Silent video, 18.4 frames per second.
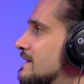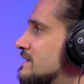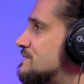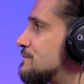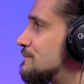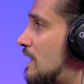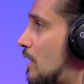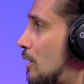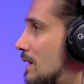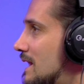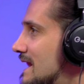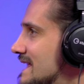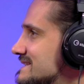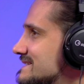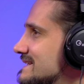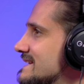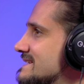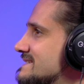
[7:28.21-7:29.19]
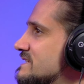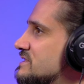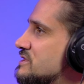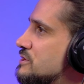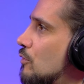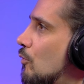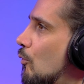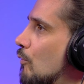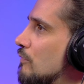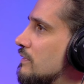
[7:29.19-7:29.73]
So now let's listen
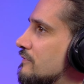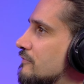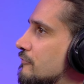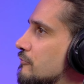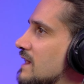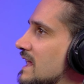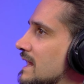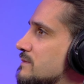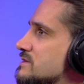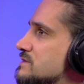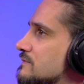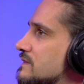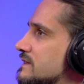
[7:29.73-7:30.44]
to all the three elements